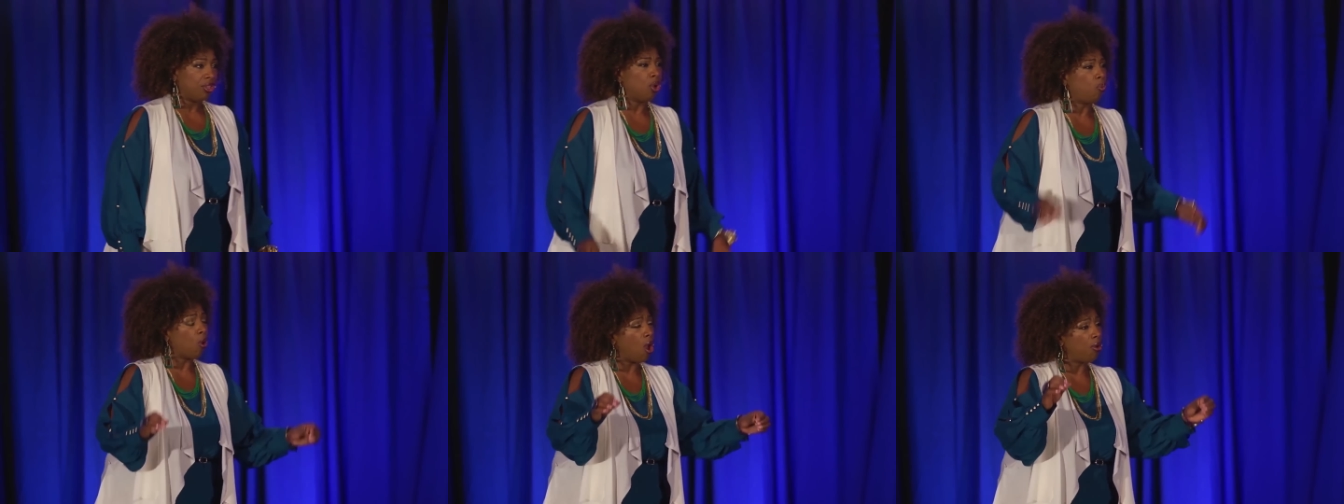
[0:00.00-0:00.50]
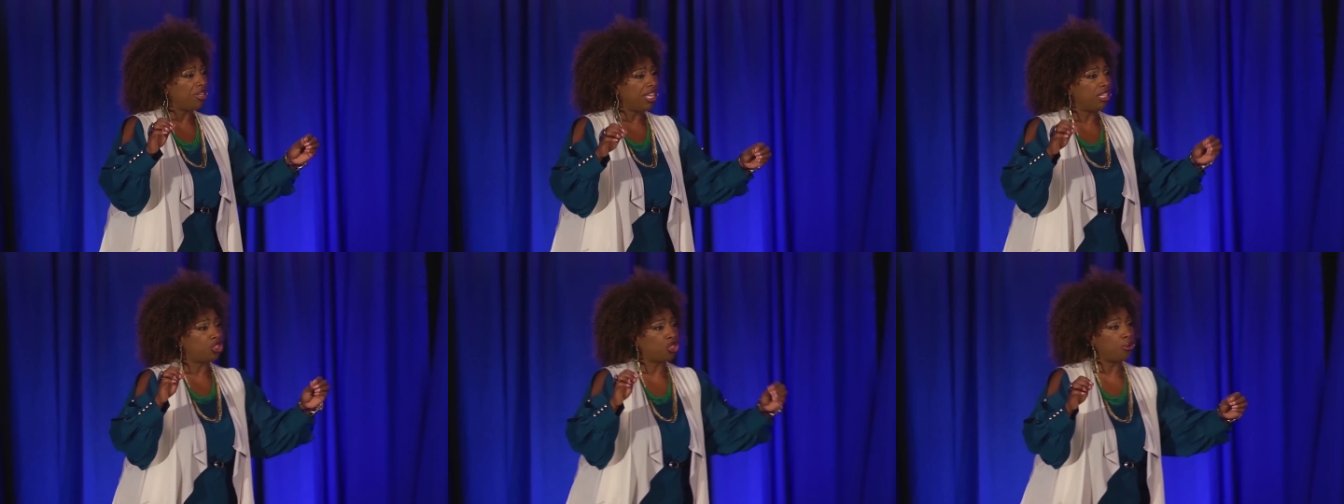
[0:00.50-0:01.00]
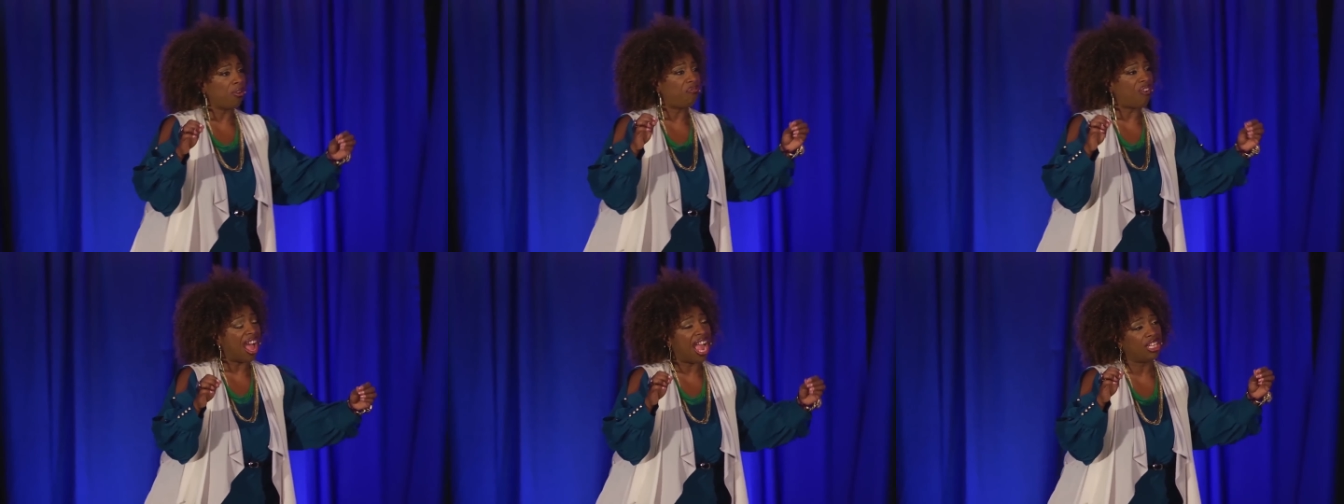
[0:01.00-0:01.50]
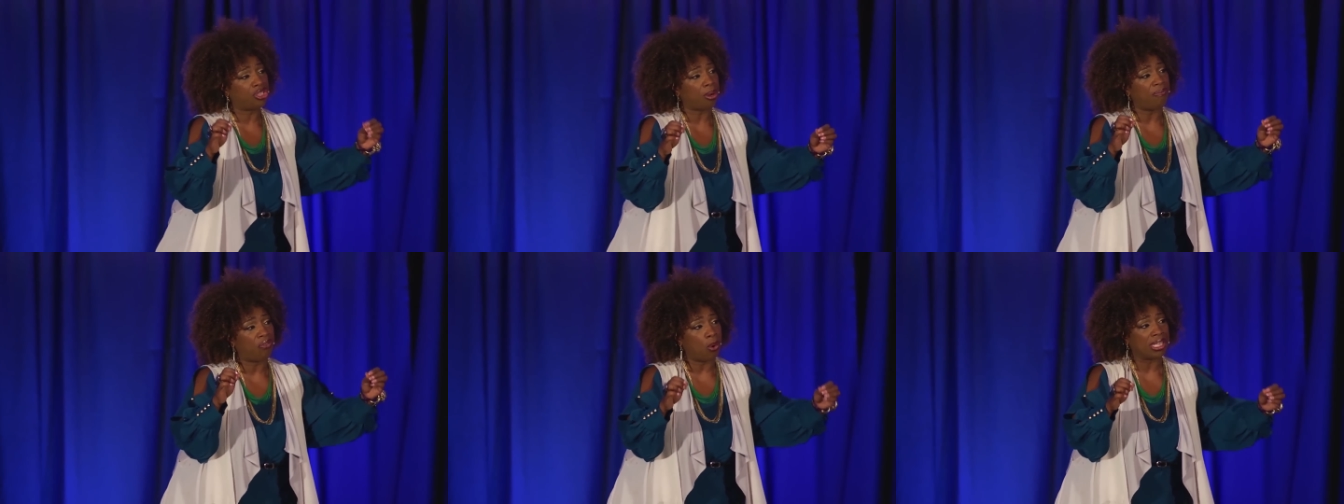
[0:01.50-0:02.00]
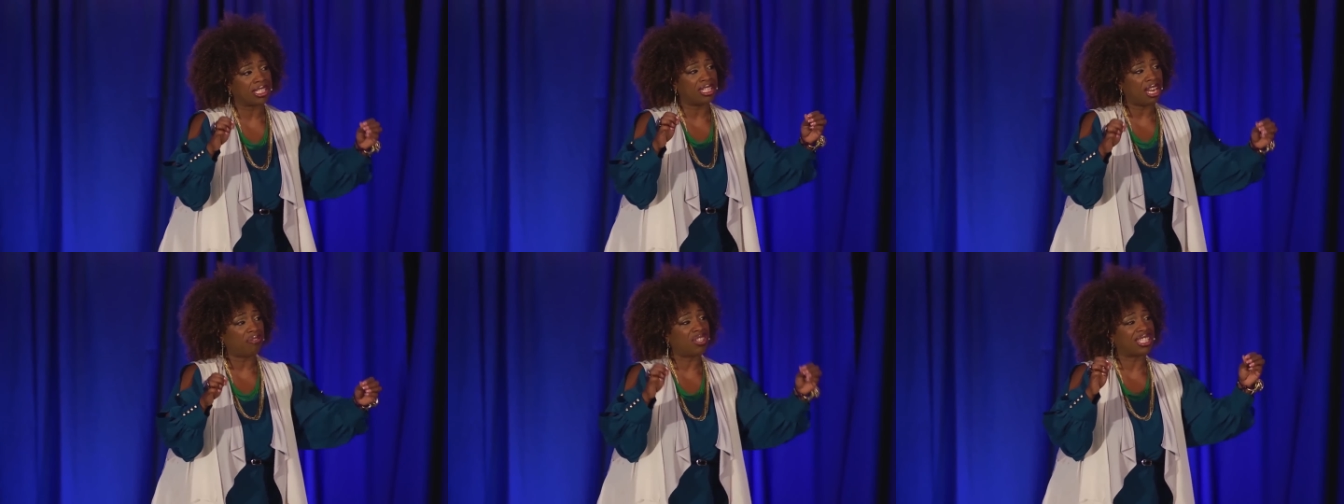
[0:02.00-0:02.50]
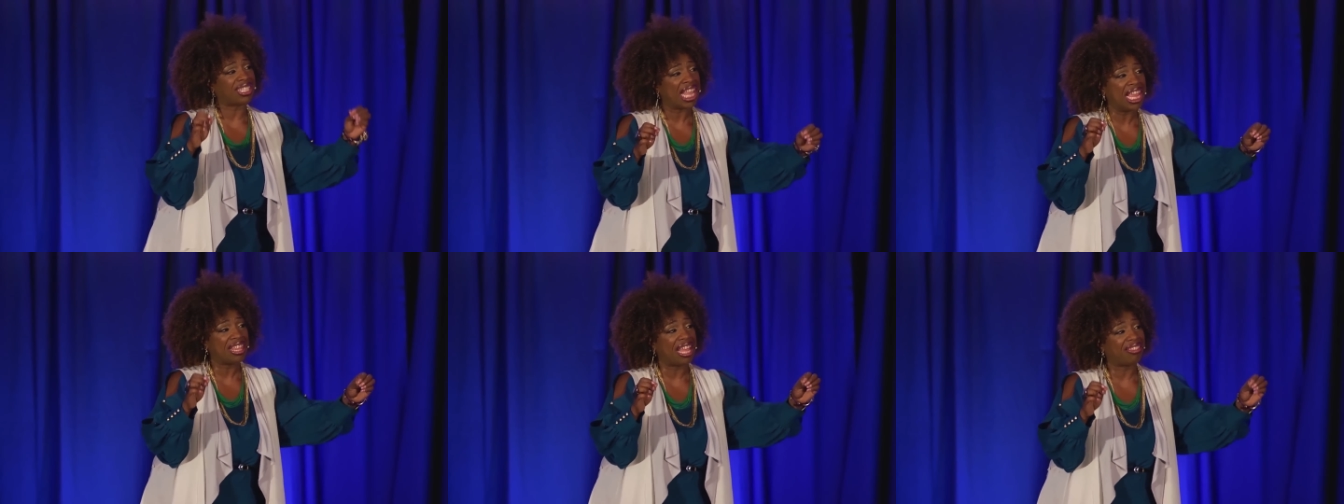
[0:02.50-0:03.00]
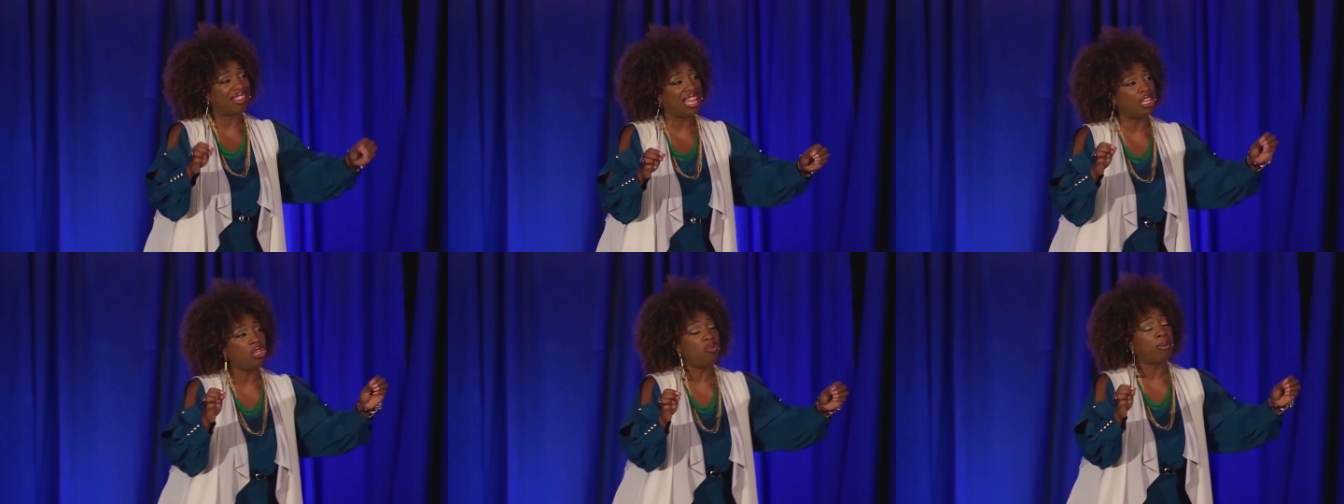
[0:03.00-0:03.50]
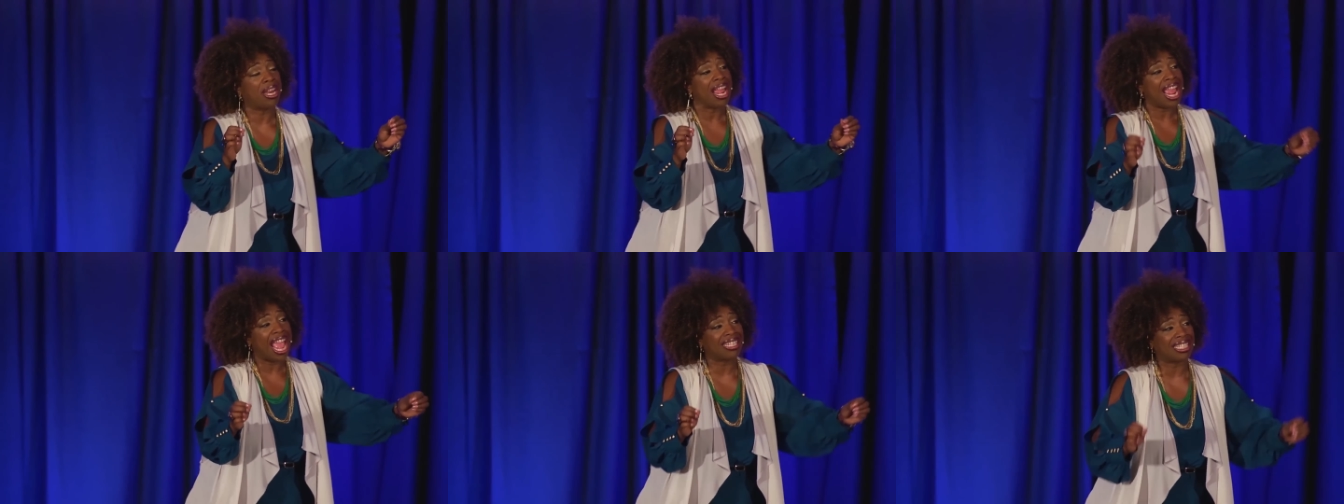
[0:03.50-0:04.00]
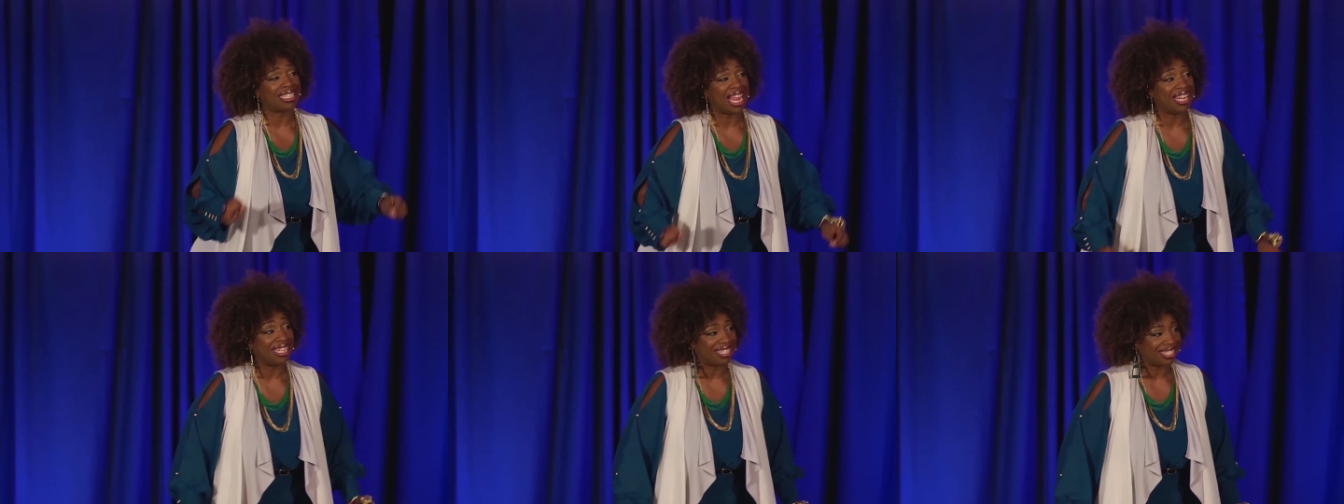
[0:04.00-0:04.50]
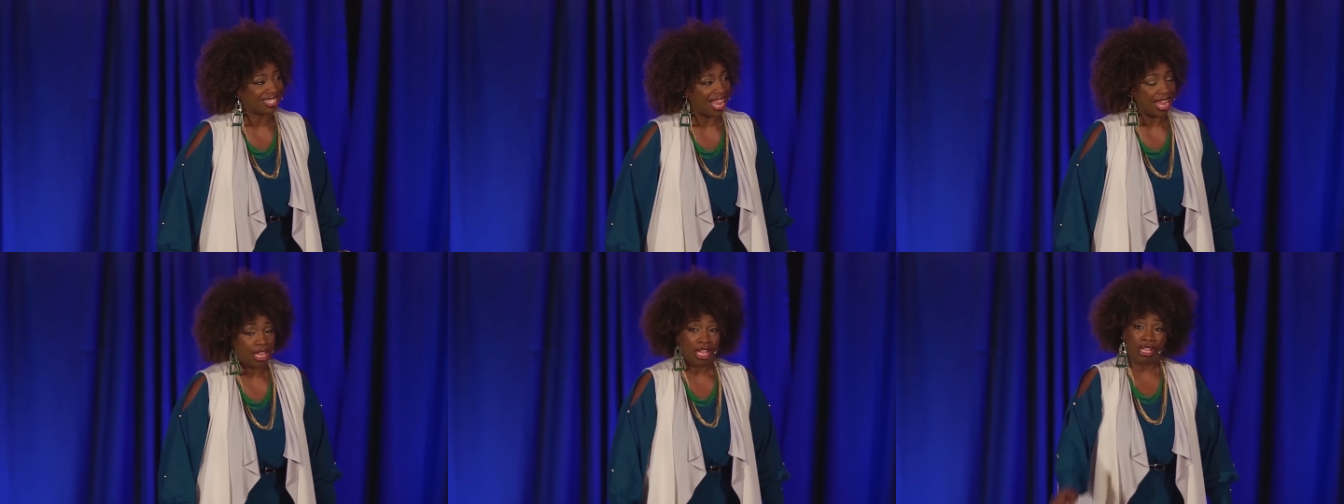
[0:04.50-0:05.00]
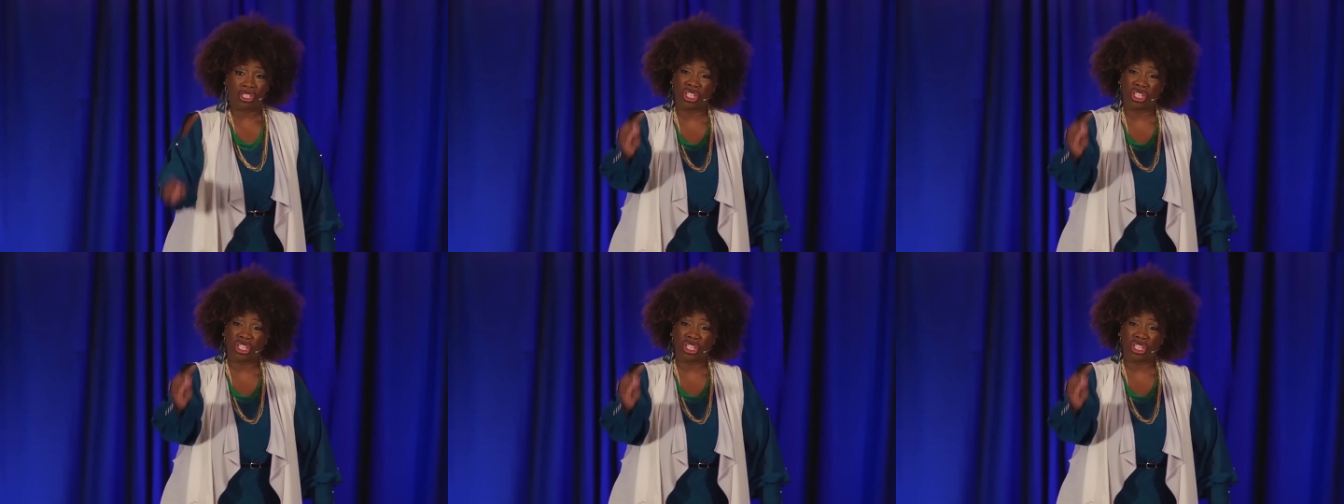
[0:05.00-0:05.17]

The world needs you to find your voice enough to say that thing you've been hesitating to say,